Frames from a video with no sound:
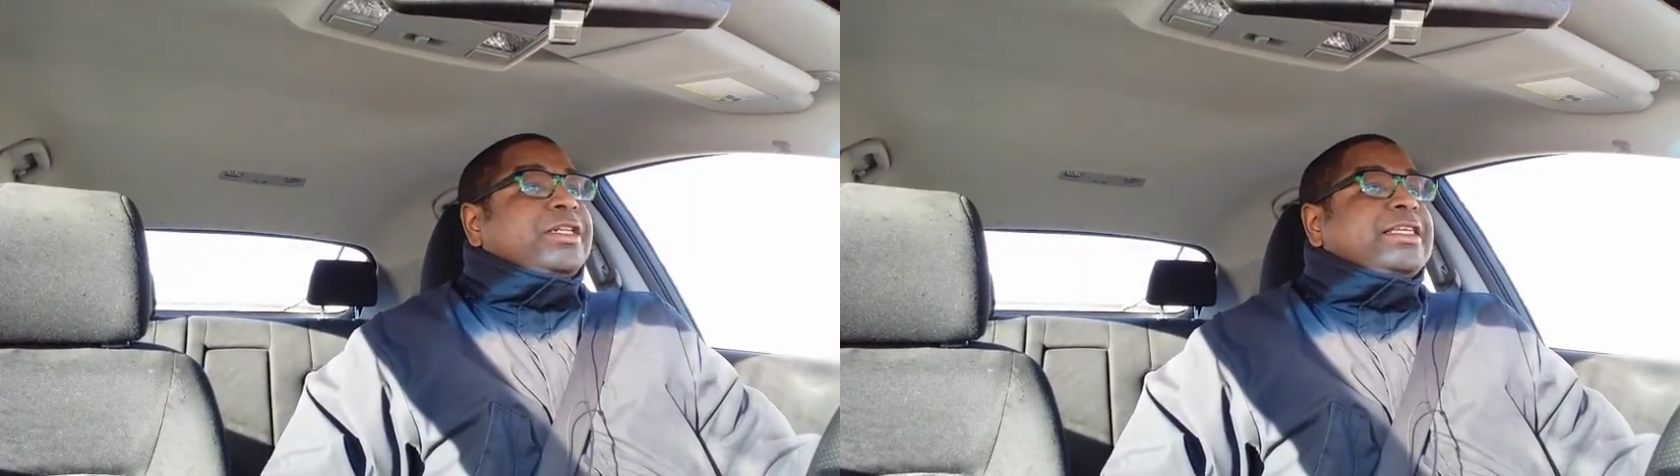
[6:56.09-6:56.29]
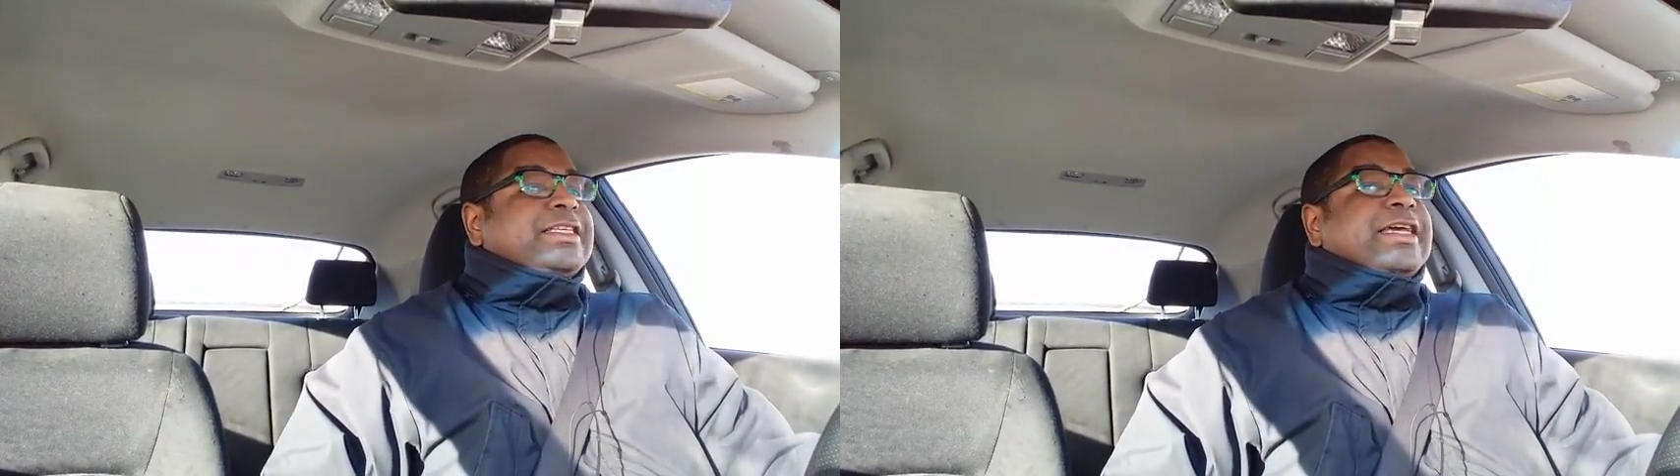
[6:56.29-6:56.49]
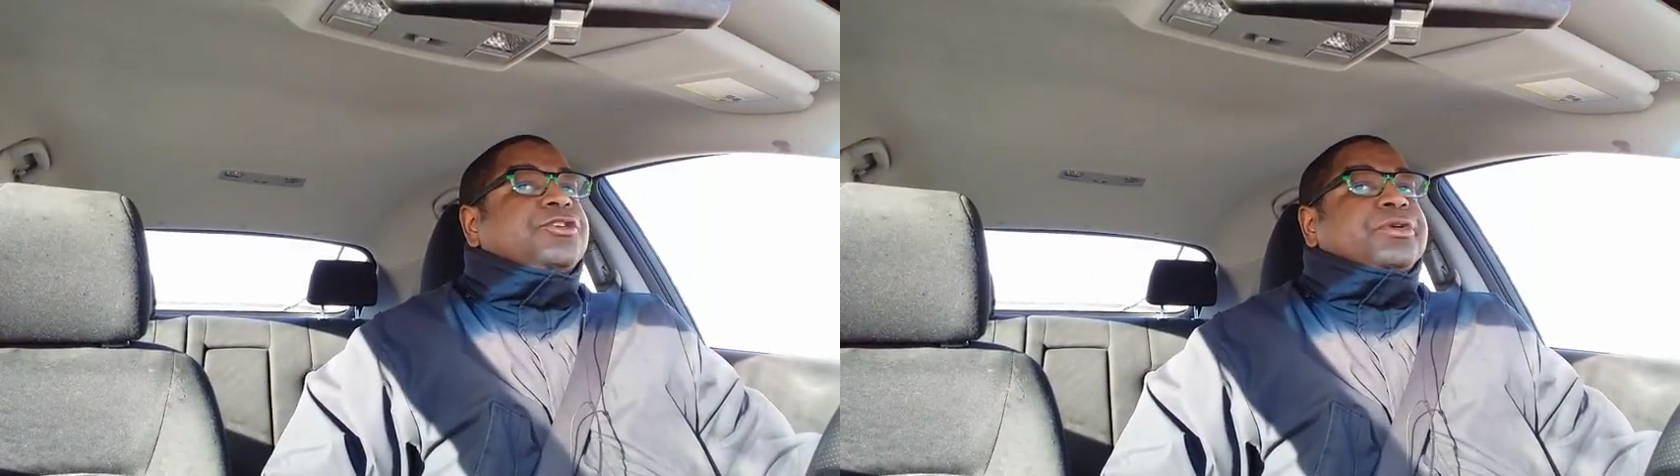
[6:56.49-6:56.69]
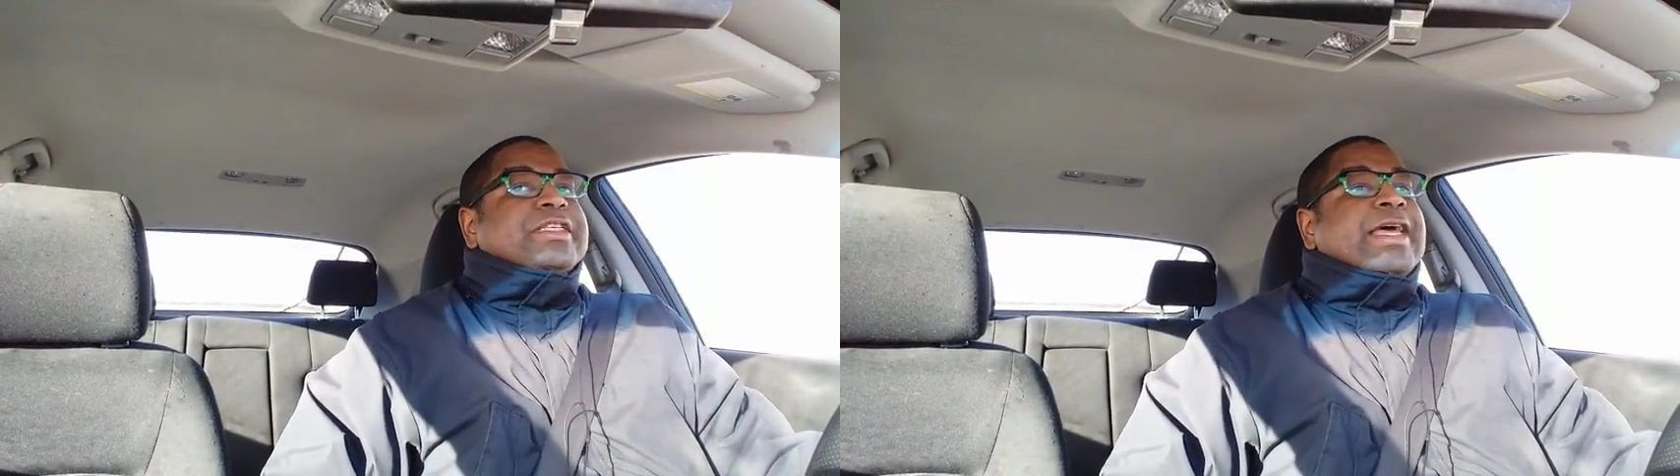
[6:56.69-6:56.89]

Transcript: really dangerous.